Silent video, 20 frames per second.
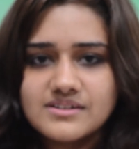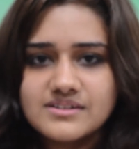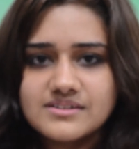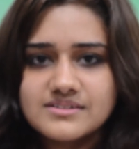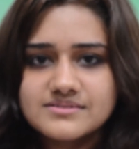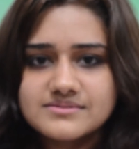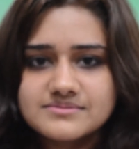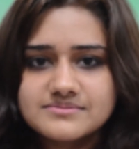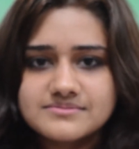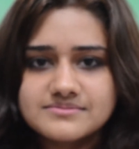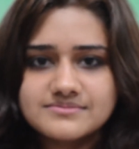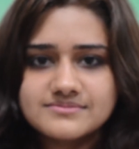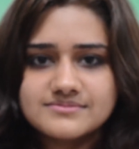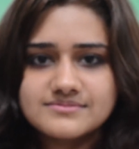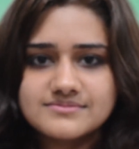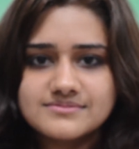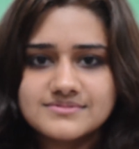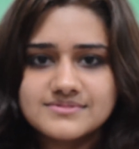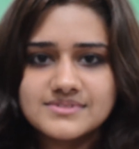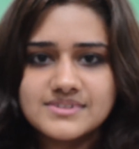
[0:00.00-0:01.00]
action.
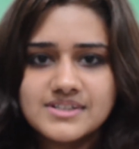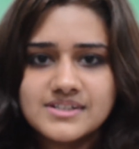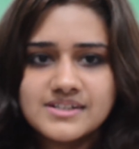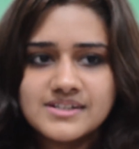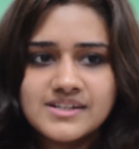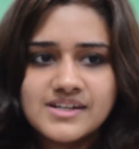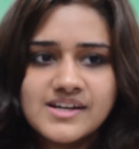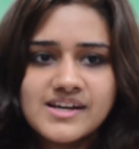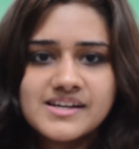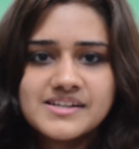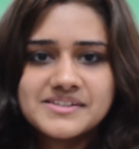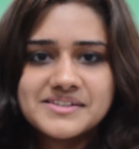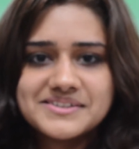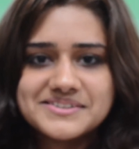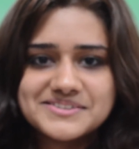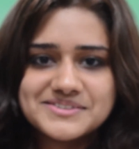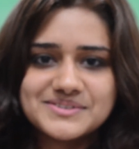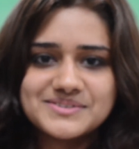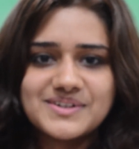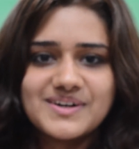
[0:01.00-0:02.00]

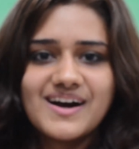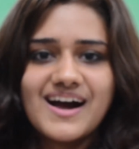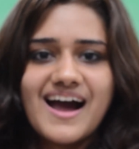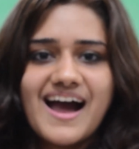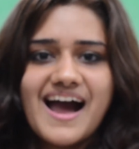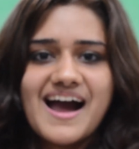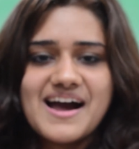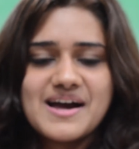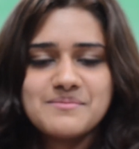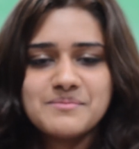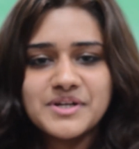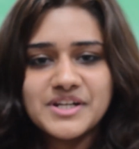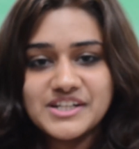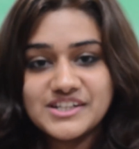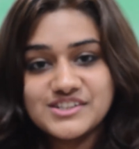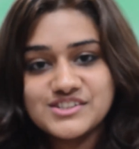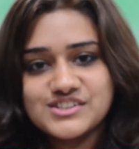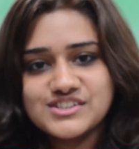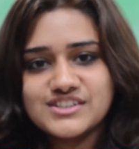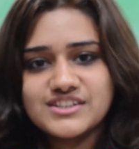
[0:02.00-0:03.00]
So, I'm an
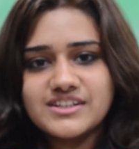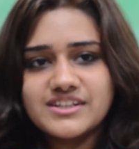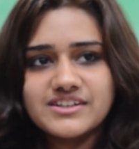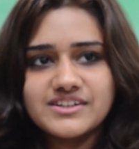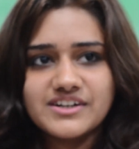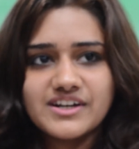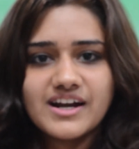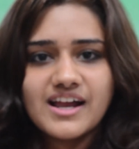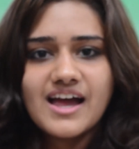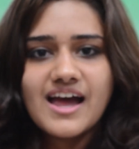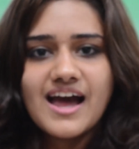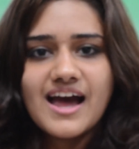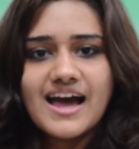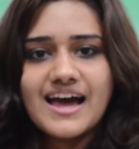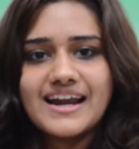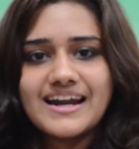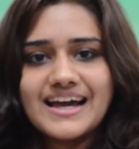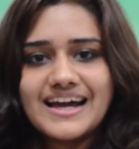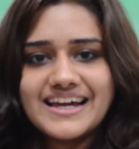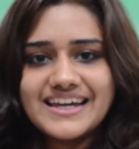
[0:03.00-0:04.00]
engineer
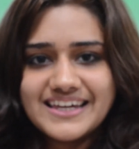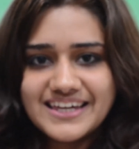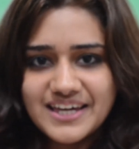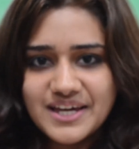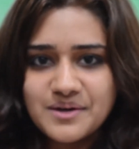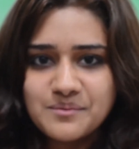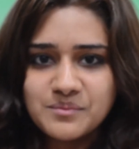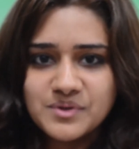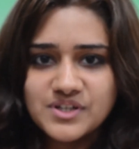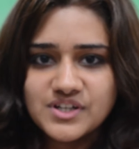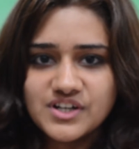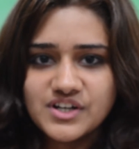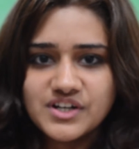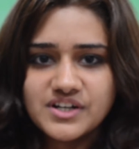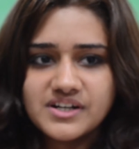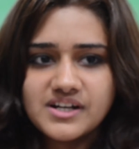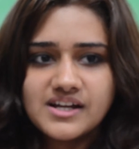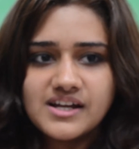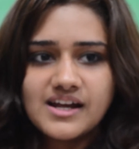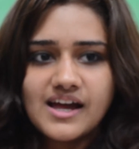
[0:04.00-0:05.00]
and I came
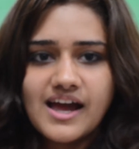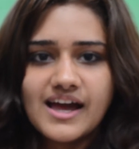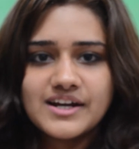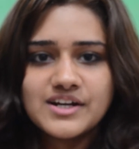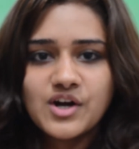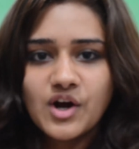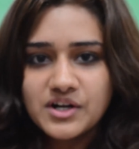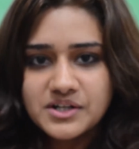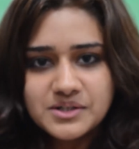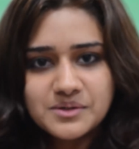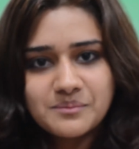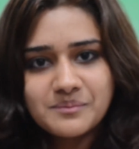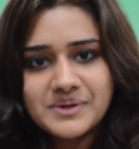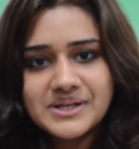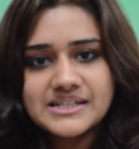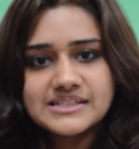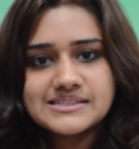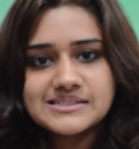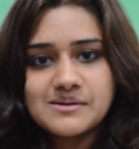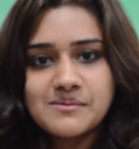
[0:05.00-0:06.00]
here and got to
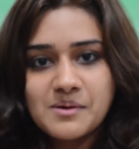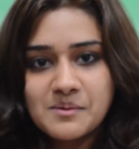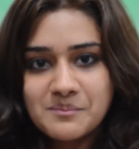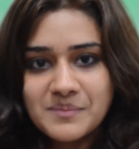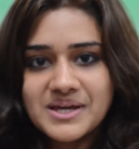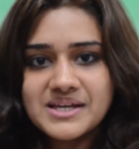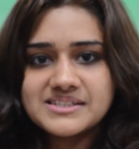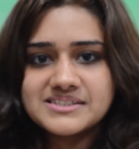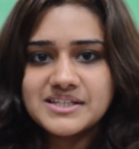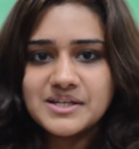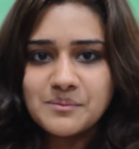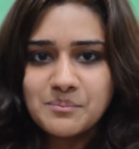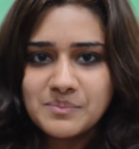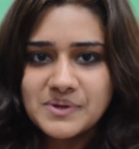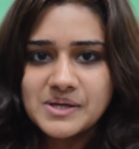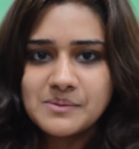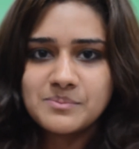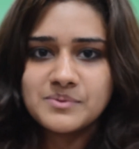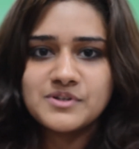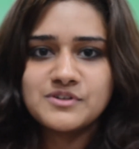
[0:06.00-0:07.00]
meet some amazing
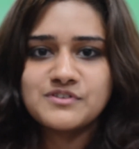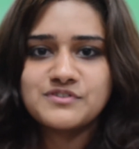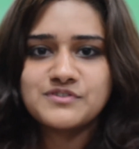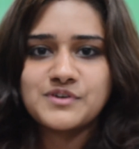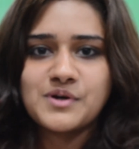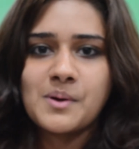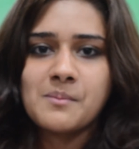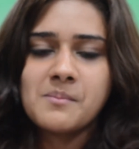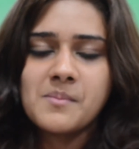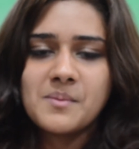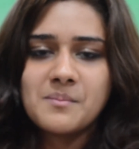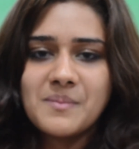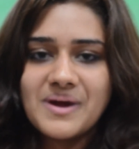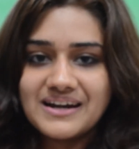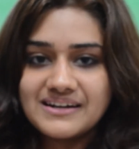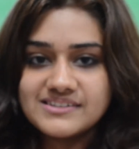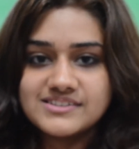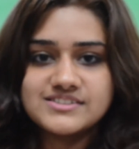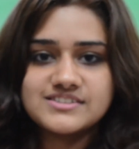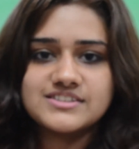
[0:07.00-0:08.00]
people from
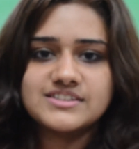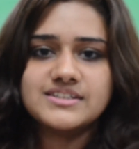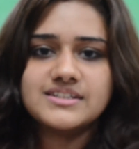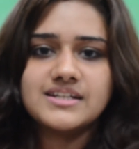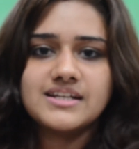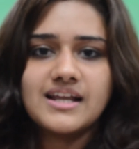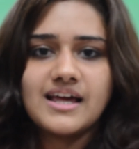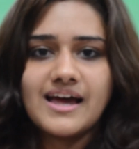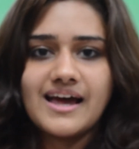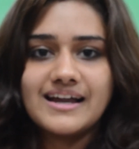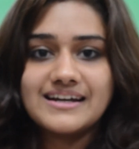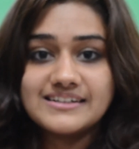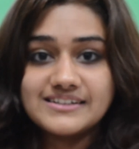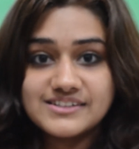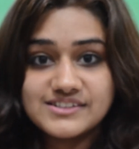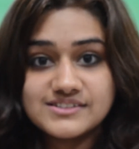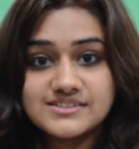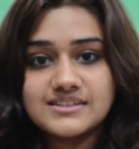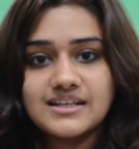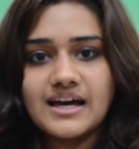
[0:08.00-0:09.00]
medicine and
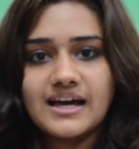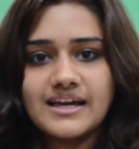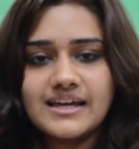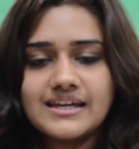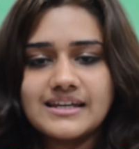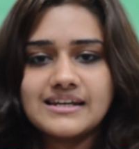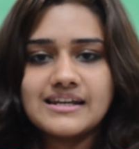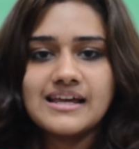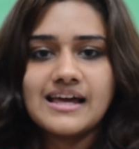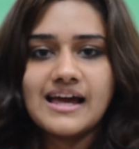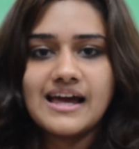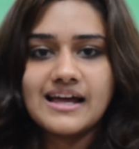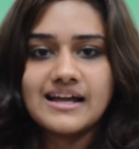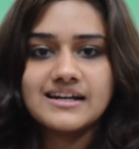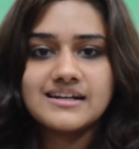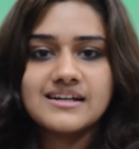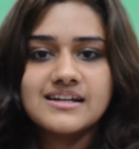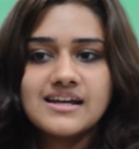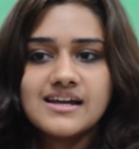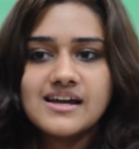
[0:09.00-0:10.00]
design
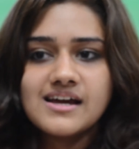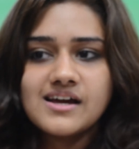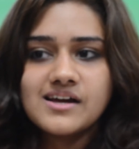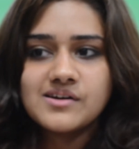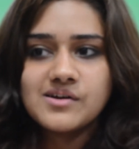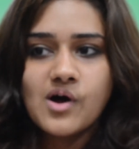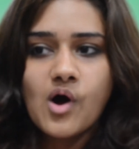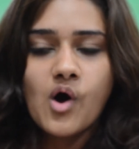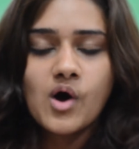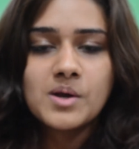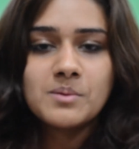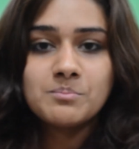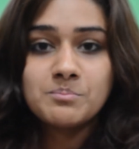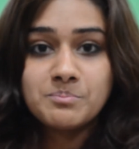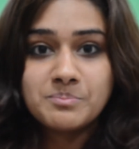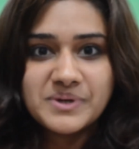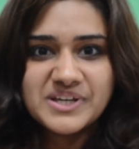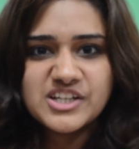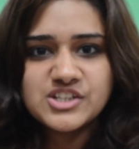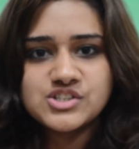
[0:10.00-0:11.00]
and all
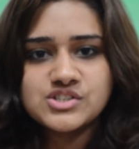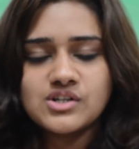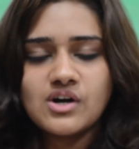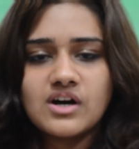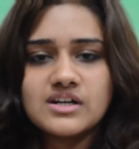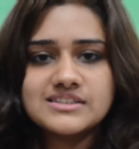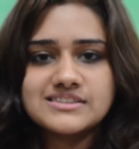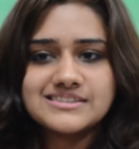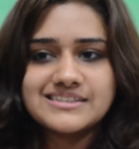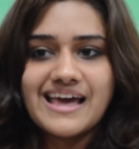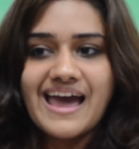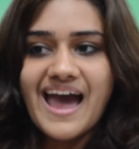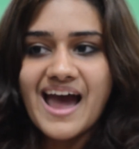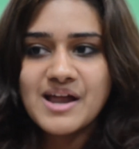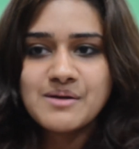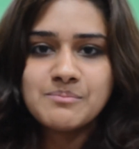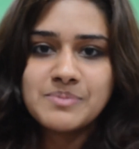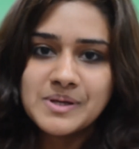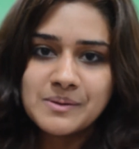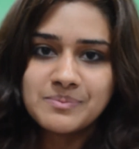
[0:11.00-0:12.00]
big shots
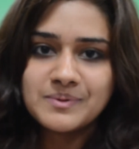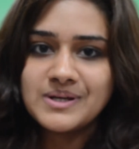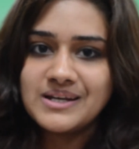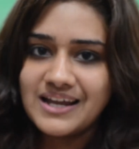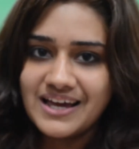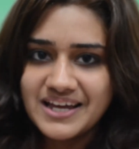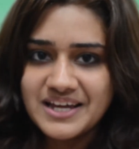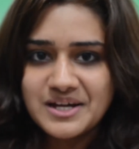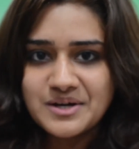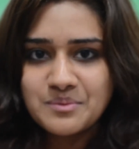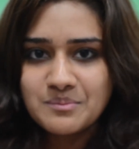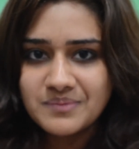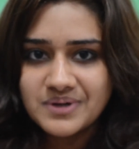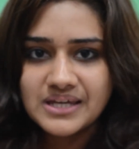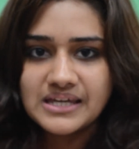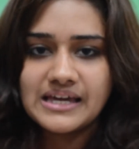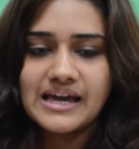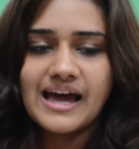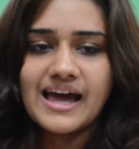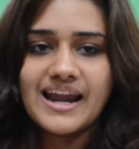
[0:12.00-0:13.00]
and people like
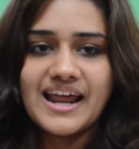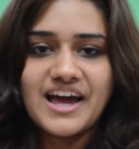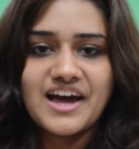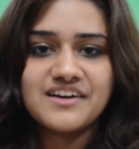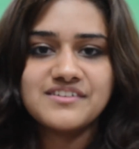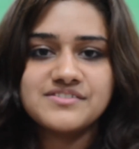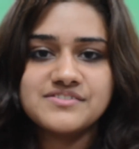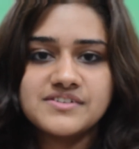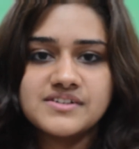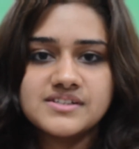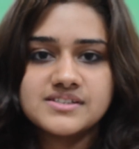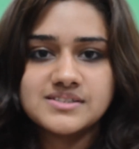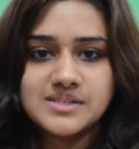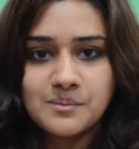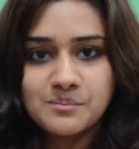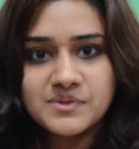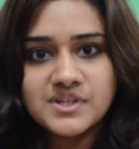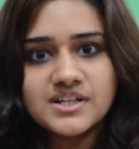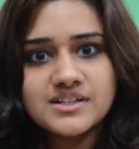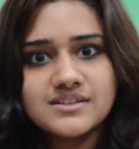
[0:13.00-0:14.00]
me and I have
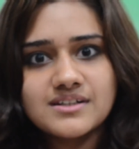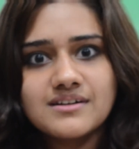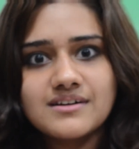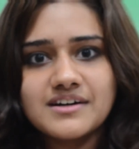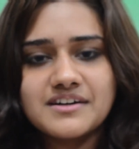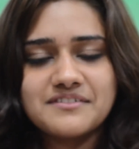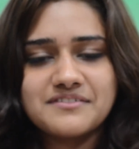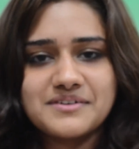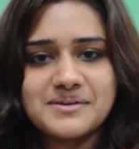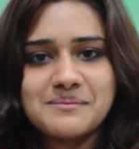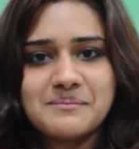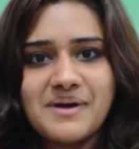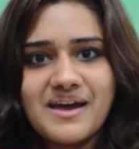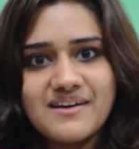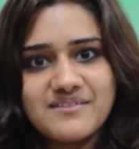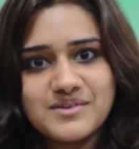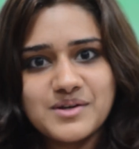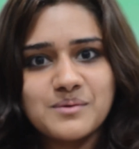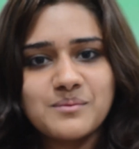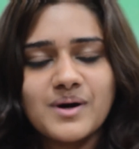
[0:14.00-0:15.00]
something to learn from
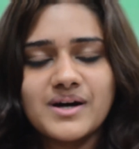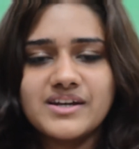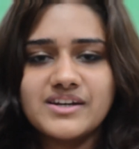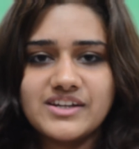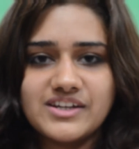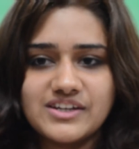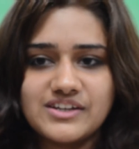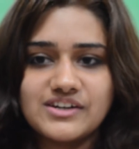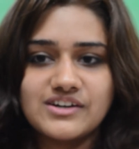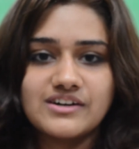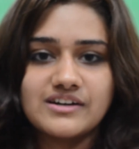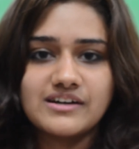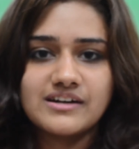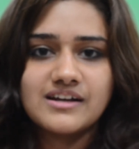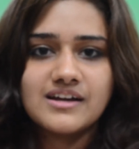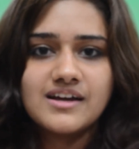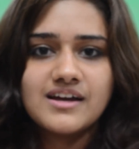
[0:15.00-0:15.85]
everyone here.